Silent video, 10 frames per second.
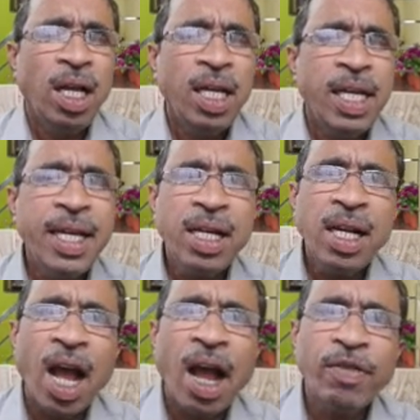Here
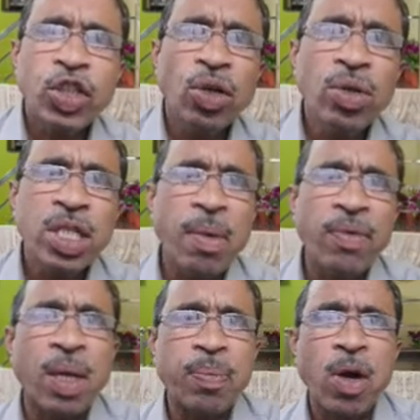I have shown some
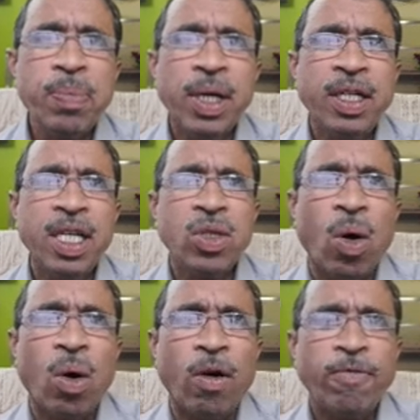of the properties
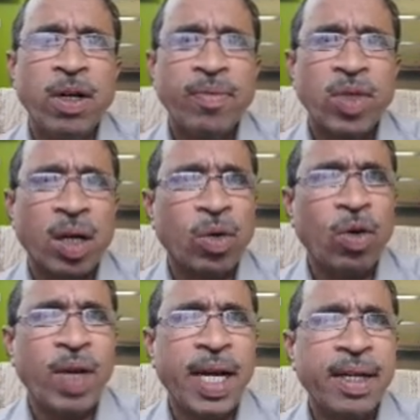of the
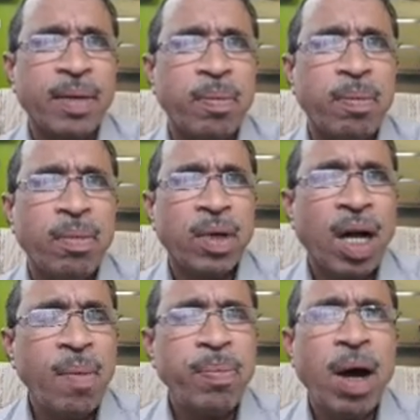covalent
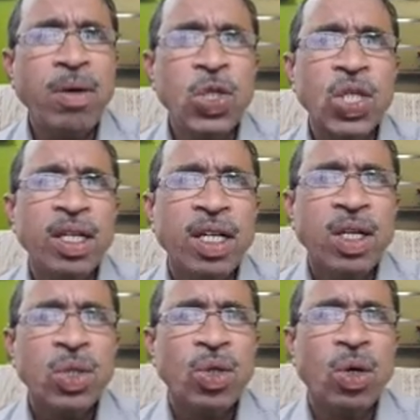compounds,
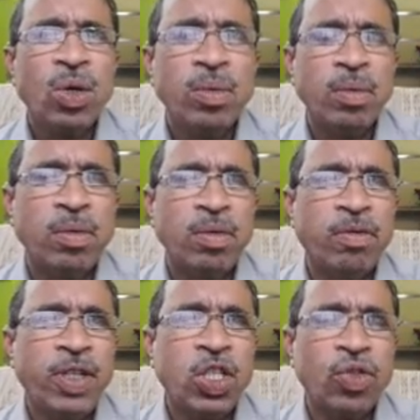
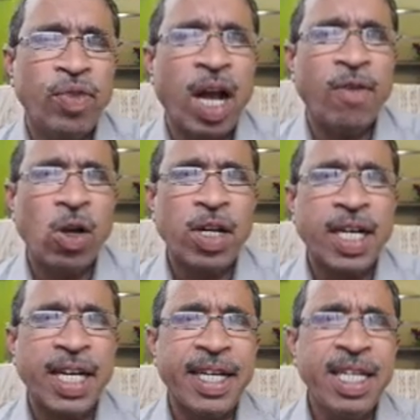which we have
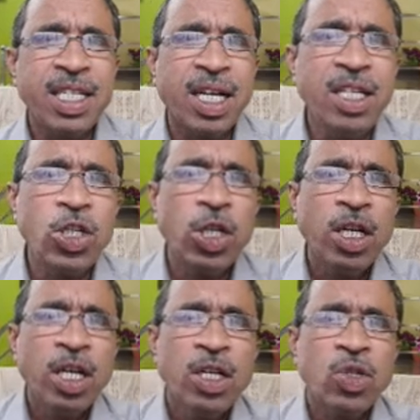already discussed.
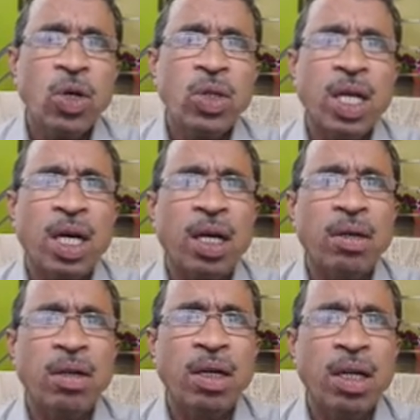So the
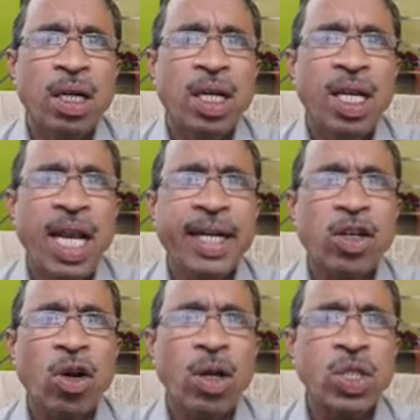
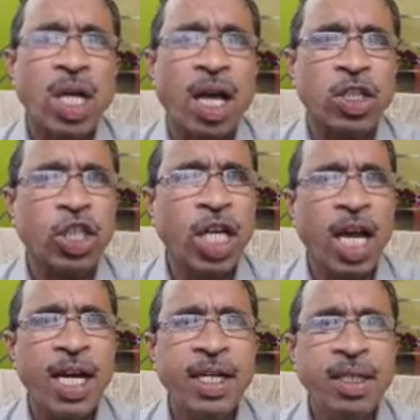electrons are
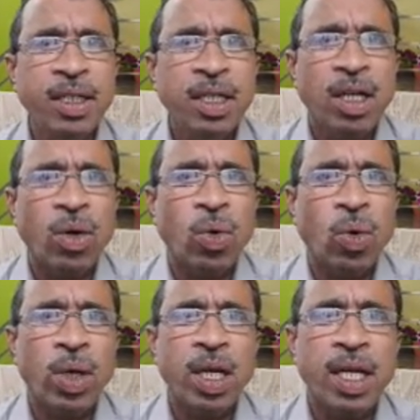shared,
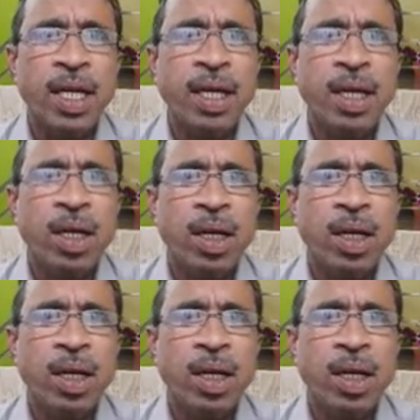only